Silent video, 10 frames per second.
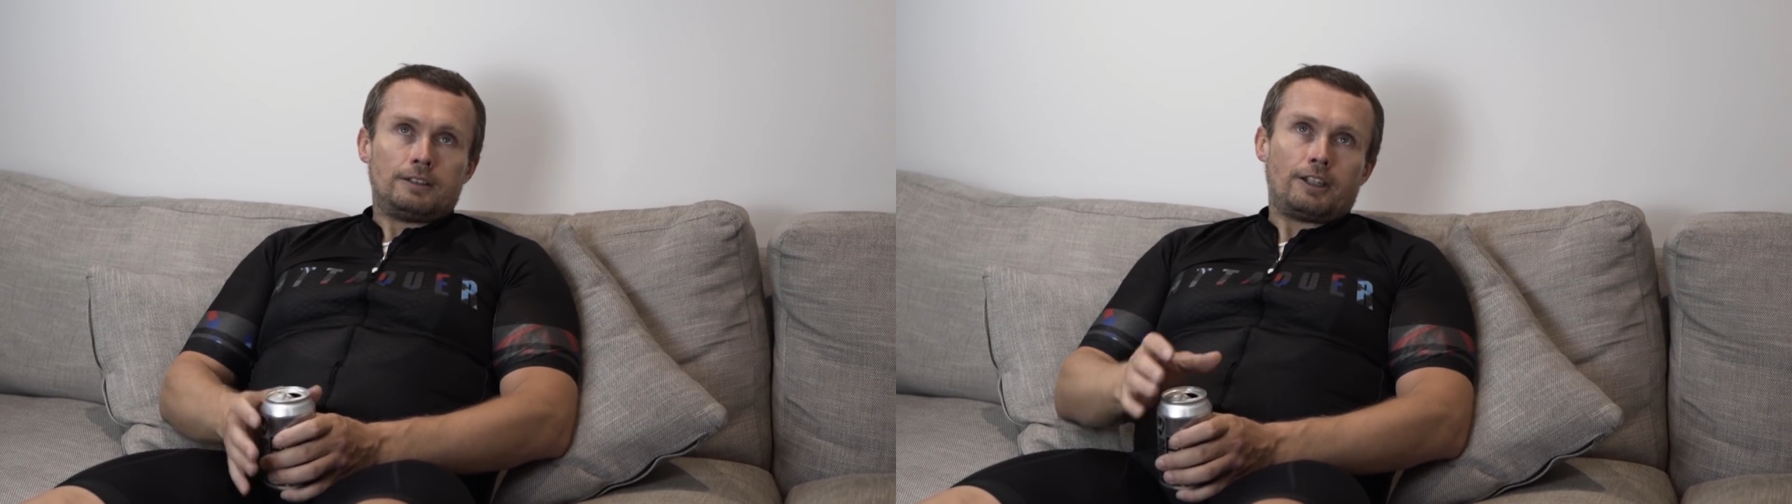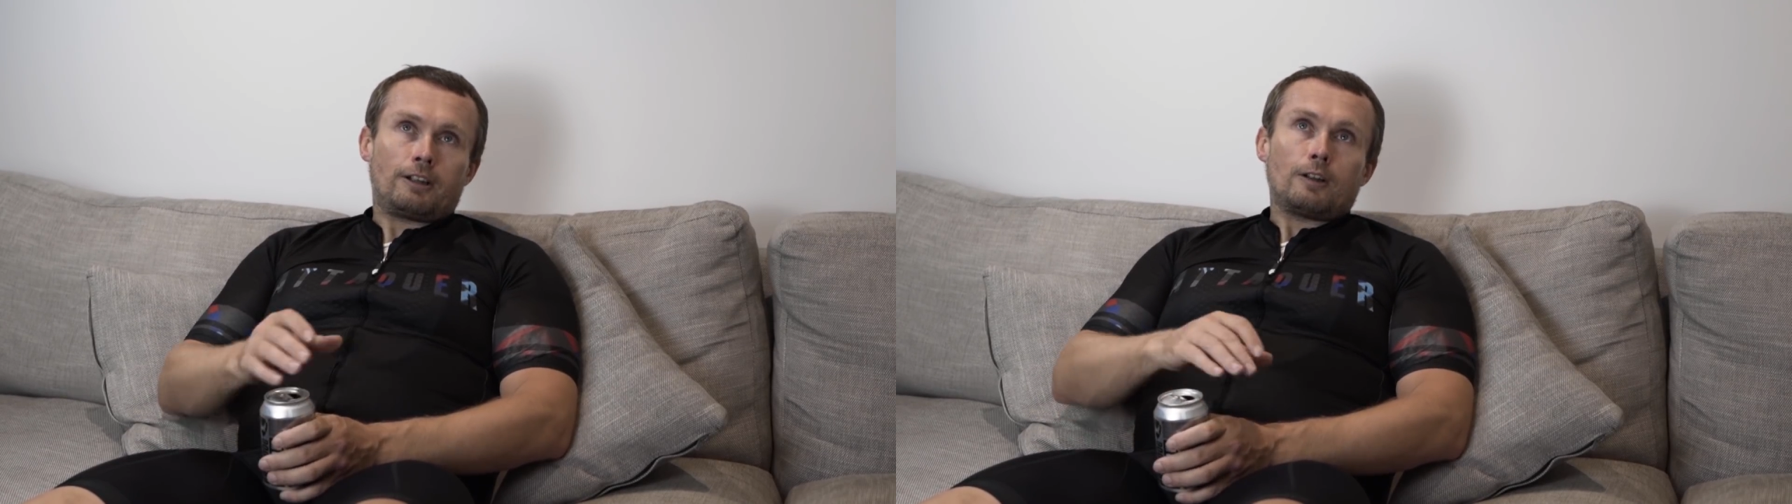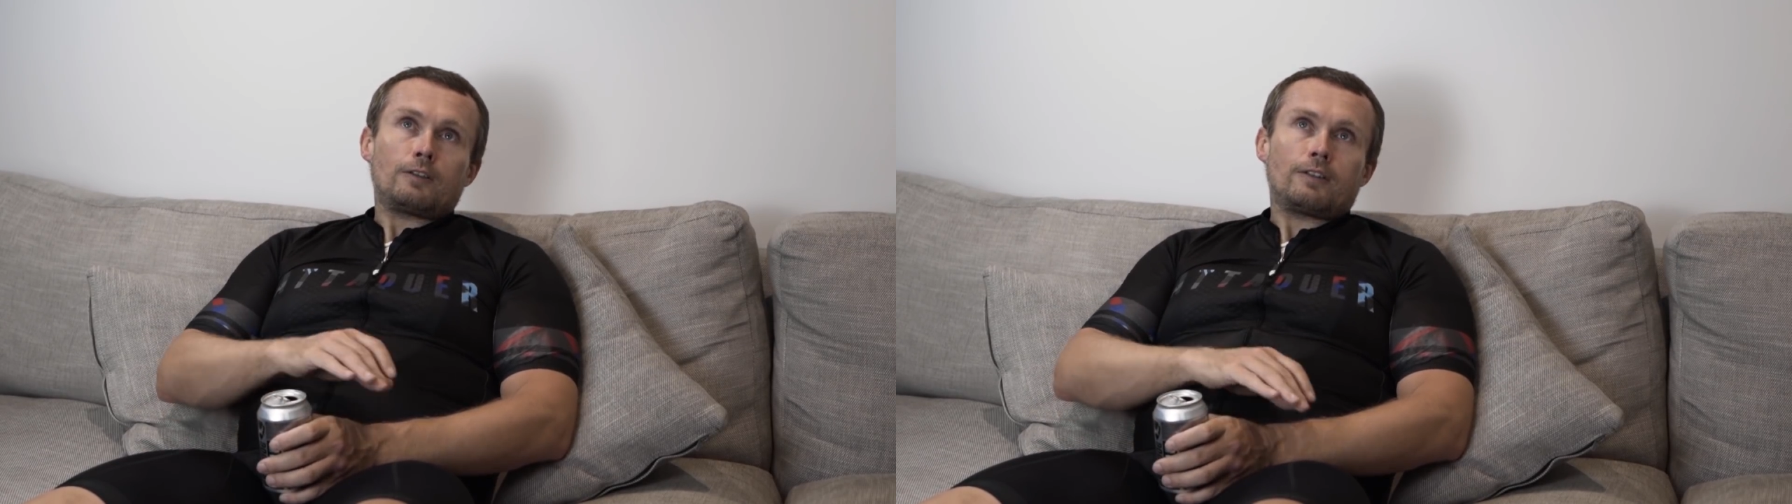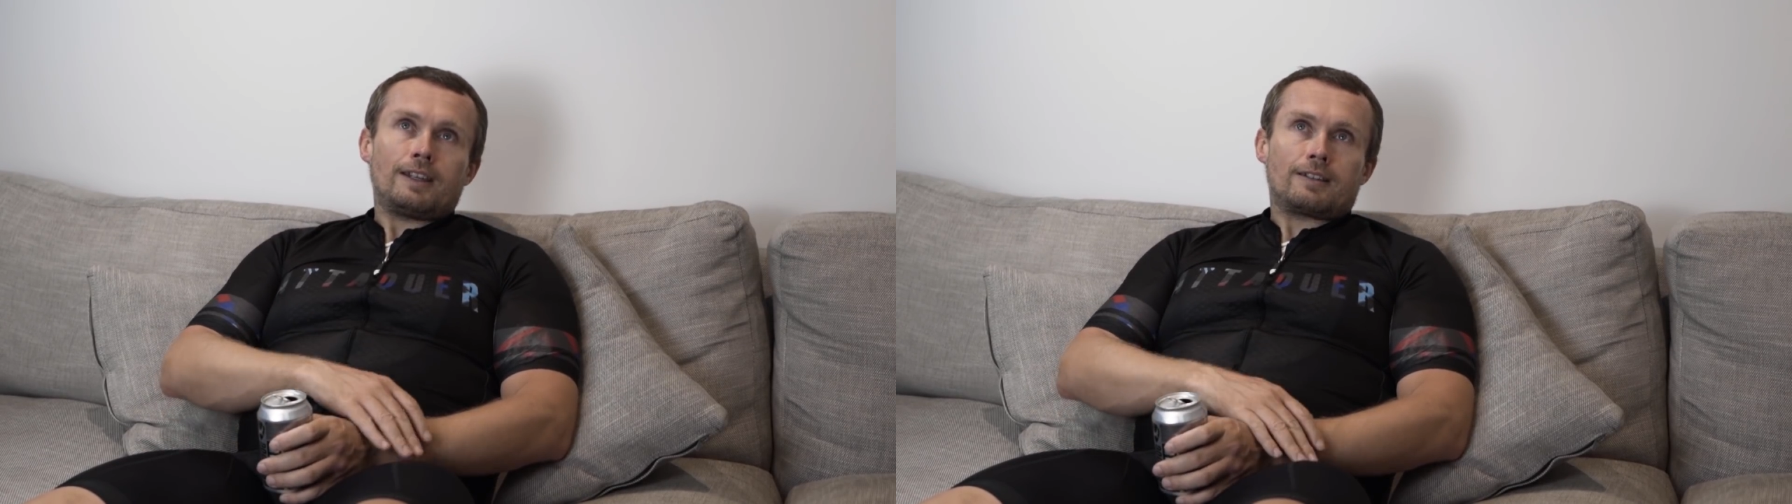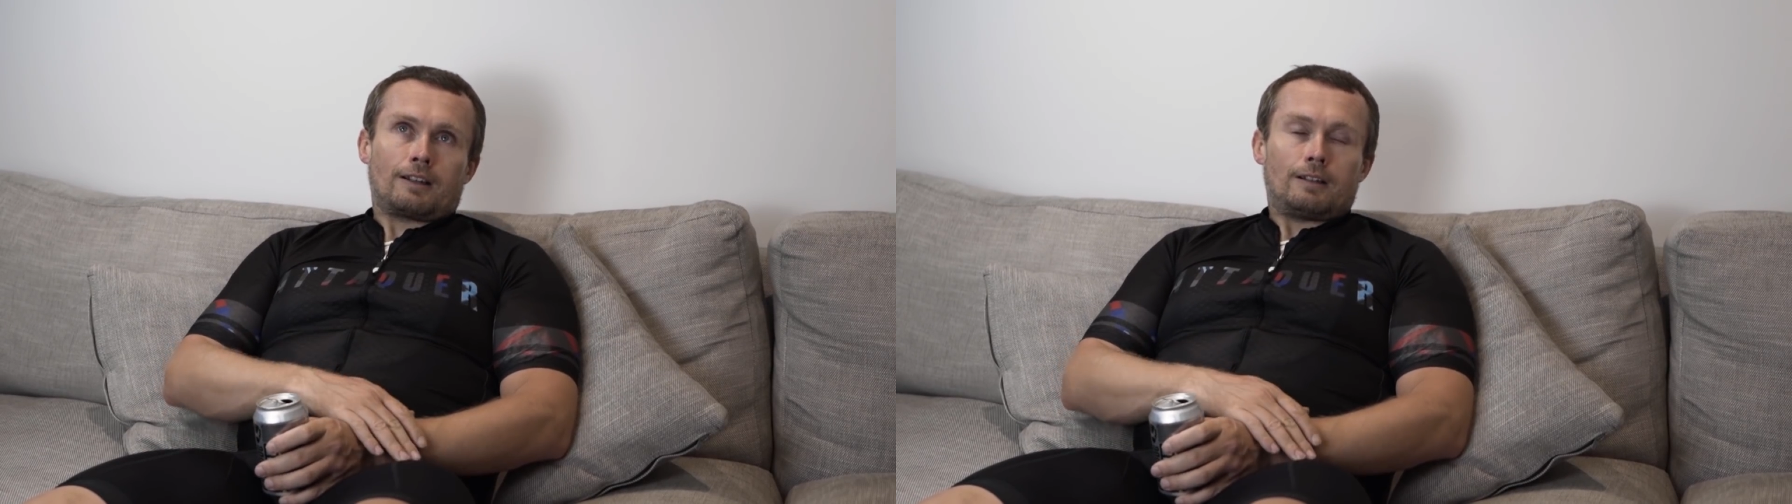you go through
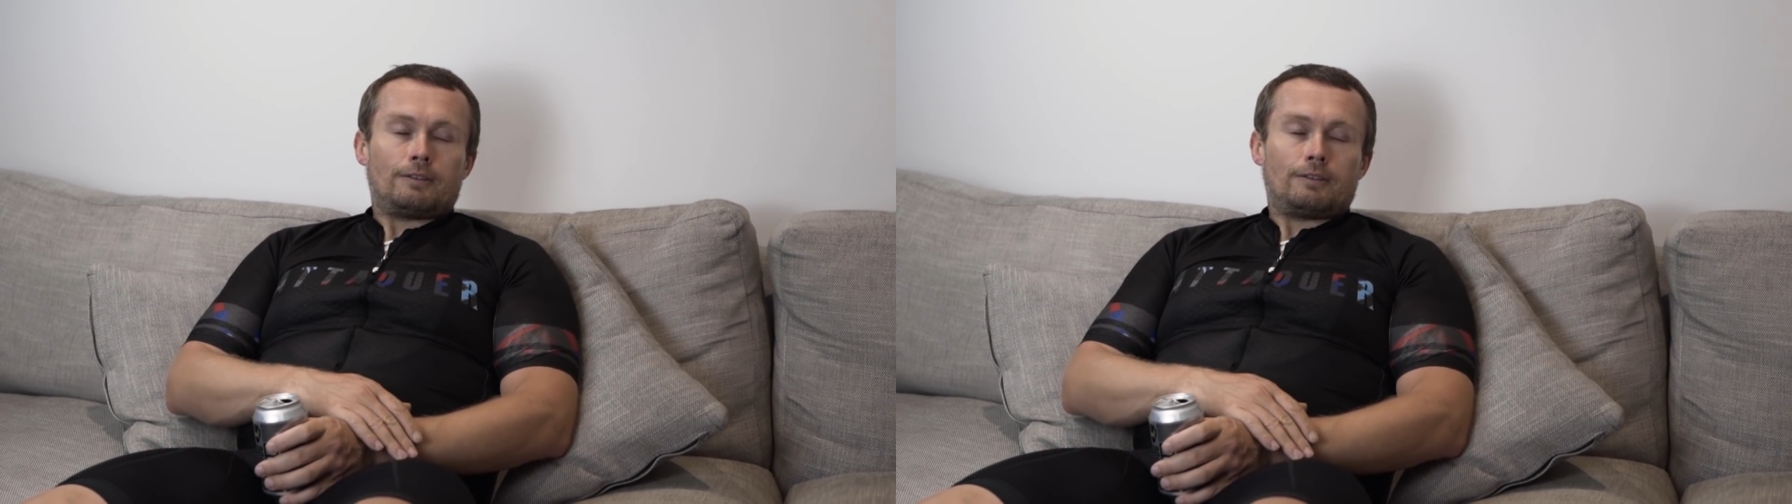these kind